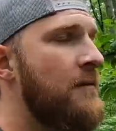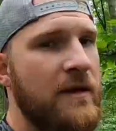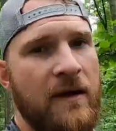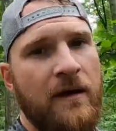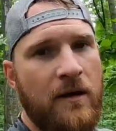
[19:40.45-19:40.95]
They
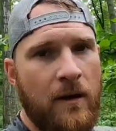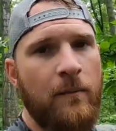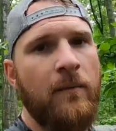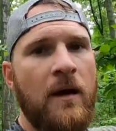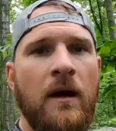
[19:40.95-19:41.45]
tend to
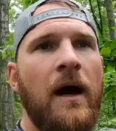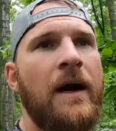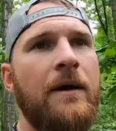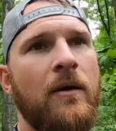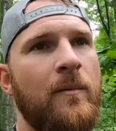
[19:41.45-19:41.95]
come
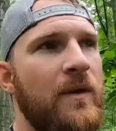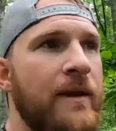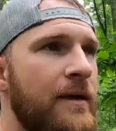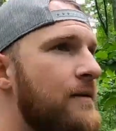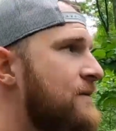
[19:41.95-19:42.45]
higher up in
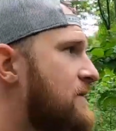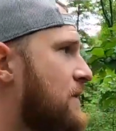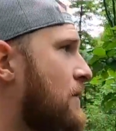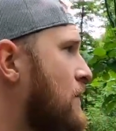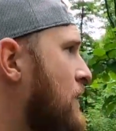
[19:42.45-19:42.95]
the hills,
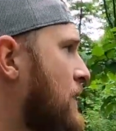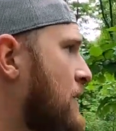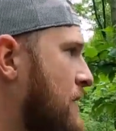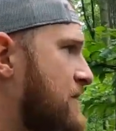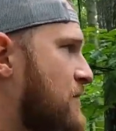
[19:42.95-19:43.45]
so
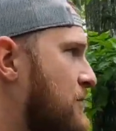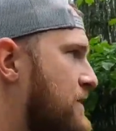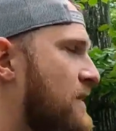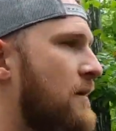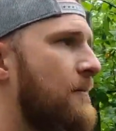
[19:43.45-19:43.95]
this will be
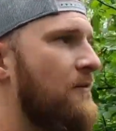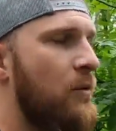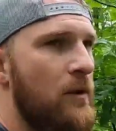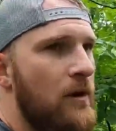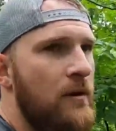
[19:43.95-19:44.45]
set up to
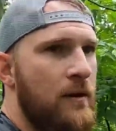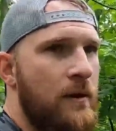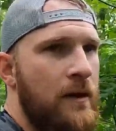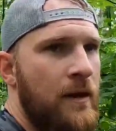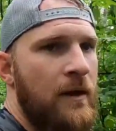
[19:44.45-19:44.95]
where
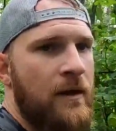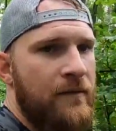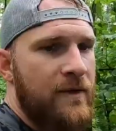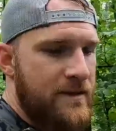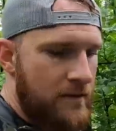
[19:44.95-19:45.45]

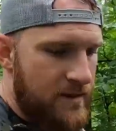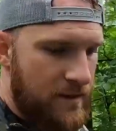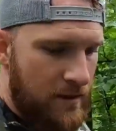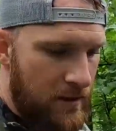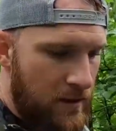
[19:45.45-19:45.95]
if I start
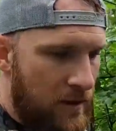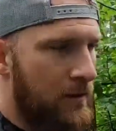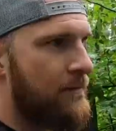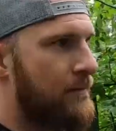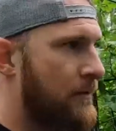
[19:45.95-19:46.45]
seeing
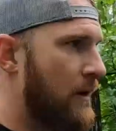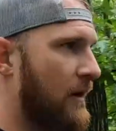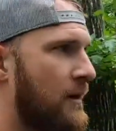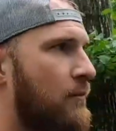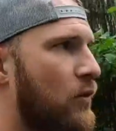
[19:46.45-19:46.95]
deer,
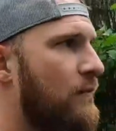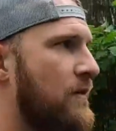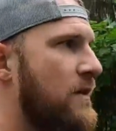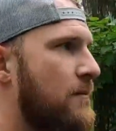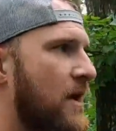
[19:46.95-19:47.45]
I can move
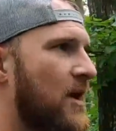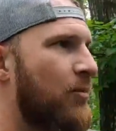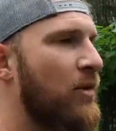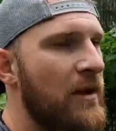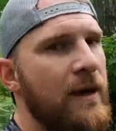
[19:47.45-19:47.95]
in and make a
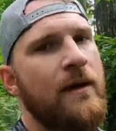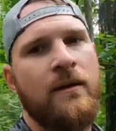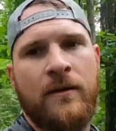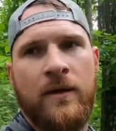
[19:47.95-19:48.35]
play